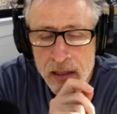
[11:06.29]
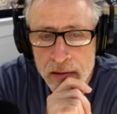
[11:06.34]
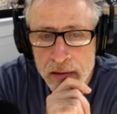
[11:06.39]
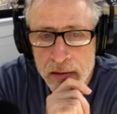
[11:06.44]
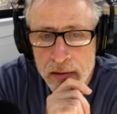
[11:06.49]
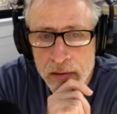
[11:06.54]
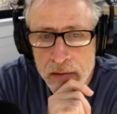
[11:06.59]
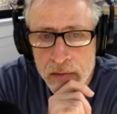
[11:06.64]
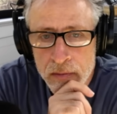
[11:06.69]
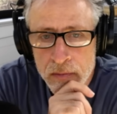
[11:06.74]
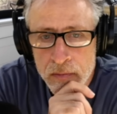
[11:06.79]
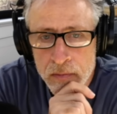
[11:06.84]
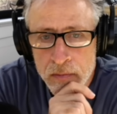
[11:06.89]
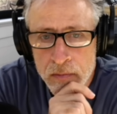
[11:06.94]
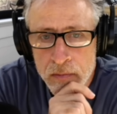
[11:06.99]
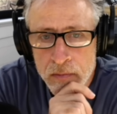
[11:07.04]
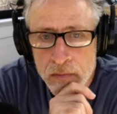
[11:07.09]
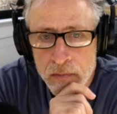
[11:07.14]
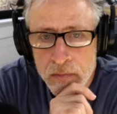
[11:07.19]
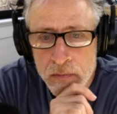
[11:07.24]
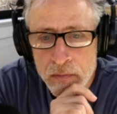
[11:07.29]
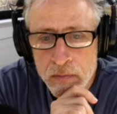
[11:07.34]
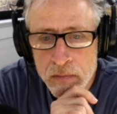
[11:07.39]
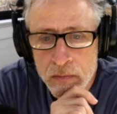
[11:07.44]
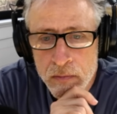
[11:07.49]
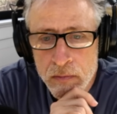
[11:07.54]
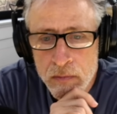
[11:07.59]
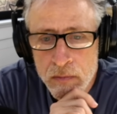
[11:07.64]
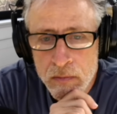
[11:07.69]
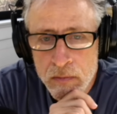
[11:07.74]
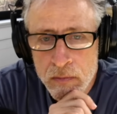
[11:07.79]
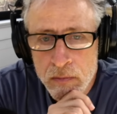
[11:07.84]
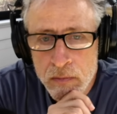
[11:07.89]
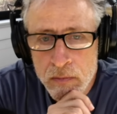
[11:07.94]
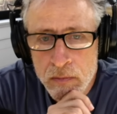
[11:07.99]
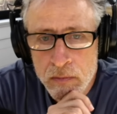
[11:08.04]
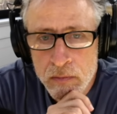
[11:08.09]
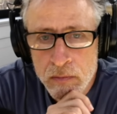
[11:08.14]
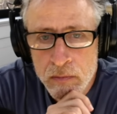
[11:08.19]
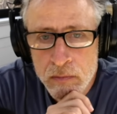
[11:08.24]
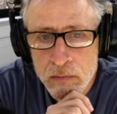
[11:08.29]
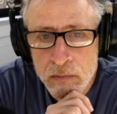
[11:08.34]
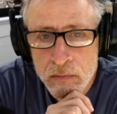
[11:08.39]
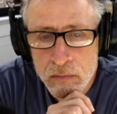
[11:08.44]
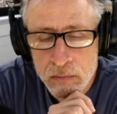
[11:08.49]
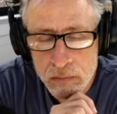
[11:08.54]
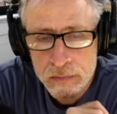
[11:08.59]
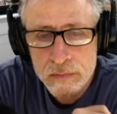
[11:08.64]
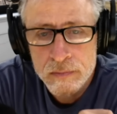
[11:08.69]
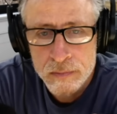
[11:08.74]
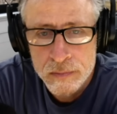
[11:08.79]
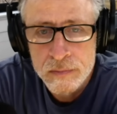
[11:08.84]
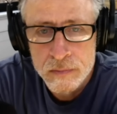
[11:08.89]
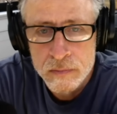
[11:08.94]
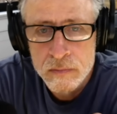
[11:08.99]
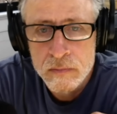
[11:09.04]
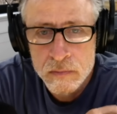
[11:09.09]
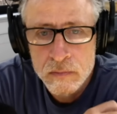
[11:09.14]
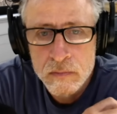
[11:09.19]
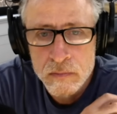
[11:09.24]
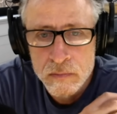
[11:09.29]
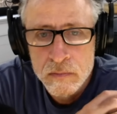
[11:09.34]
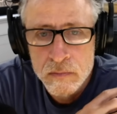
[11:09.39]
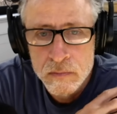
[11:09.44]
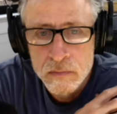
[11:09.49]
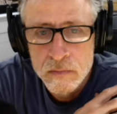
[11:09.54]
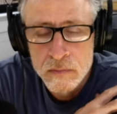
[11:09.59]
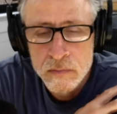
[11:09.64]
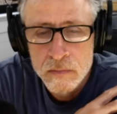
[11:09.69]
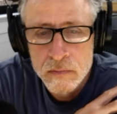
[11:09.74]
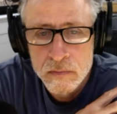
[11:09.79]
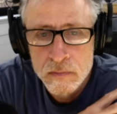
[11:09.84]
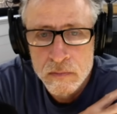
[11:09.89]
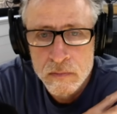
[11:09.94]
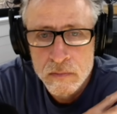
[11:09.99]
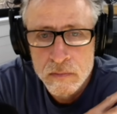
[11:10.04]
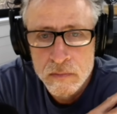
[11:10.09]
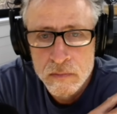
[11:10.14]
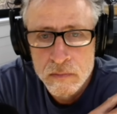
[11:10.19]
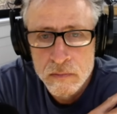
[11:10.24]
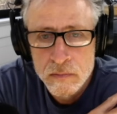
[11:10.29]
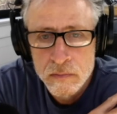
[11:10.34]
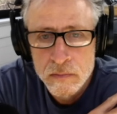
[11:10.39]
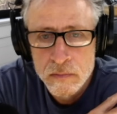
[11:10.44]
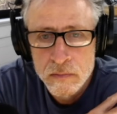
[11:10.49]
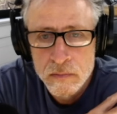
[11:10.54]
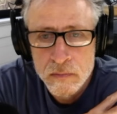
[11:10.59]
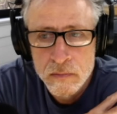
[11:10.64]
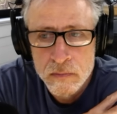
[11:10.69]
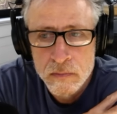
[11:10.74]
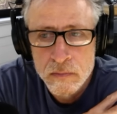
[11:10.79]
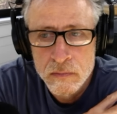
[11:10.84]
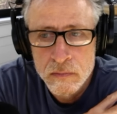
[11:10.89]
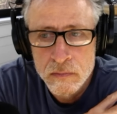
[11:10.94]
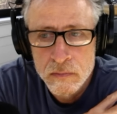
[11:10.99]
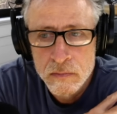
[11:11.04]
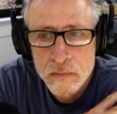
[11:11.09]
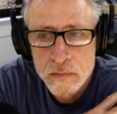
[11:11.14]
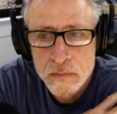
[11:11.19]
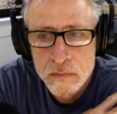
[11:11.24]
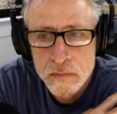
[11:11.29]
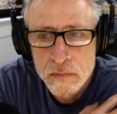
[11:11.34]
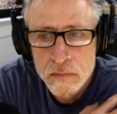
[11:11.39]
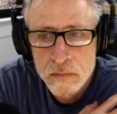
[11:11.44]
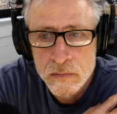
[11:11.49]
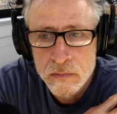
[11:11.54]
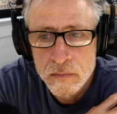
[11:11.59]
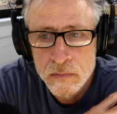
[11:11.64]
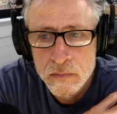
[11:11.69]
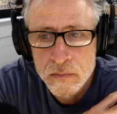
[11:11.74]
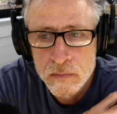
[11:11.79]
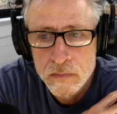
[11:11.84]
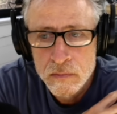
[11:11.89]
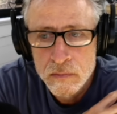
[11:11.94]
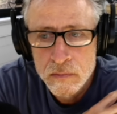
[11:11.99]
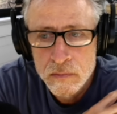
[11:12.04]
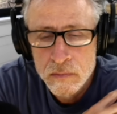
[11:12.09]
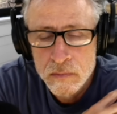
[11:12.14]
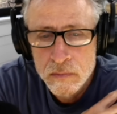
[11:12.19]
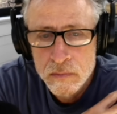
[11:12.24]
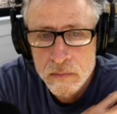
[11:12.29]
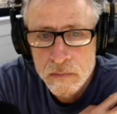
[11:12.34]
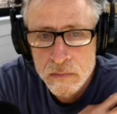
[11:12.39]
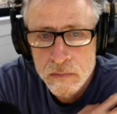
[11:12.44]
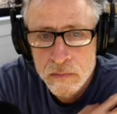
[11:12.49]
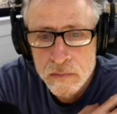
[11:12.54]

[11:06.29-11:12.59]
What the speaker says: [no speech]